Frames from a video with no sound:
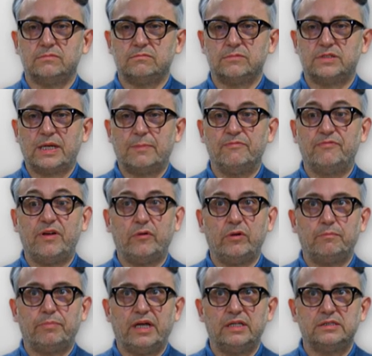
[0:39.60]
some
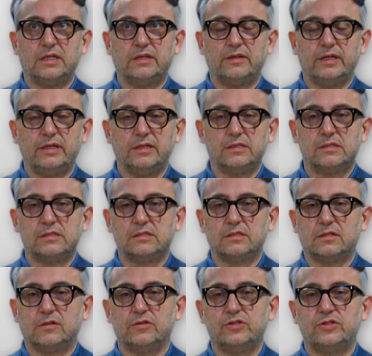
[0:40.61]
very basic things
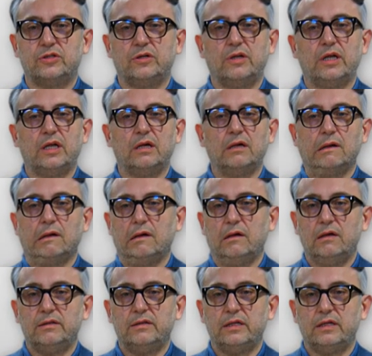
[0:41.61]
concerning
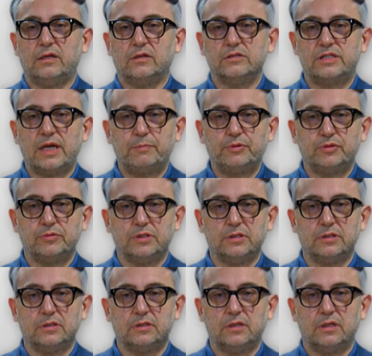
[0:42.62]
the
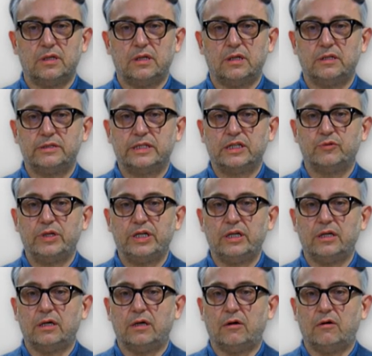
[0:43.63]
conceptual uh,
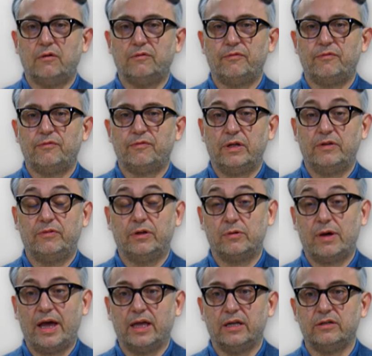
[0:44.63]
degree of and
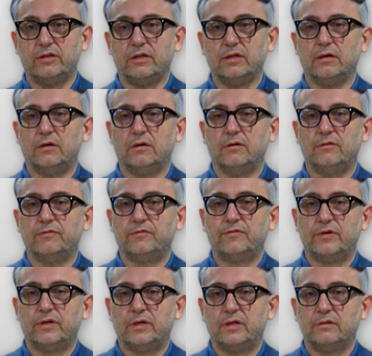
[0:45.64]
variety
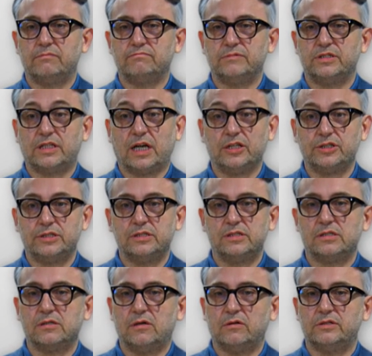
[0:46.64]
of uh,
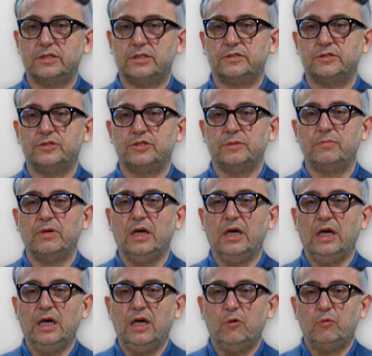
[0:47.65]
discussions on citizenship,
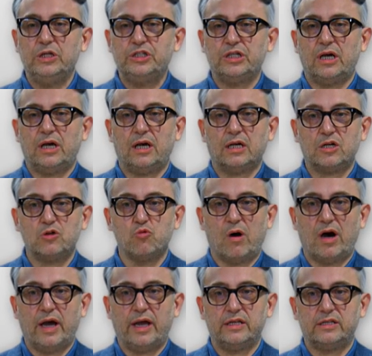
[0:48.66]
which are
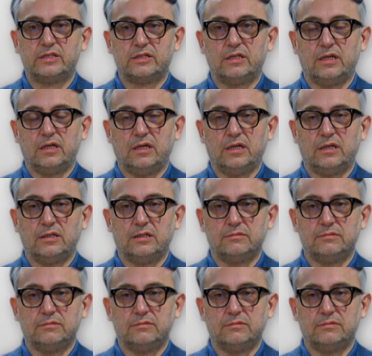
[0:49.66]
quite uh,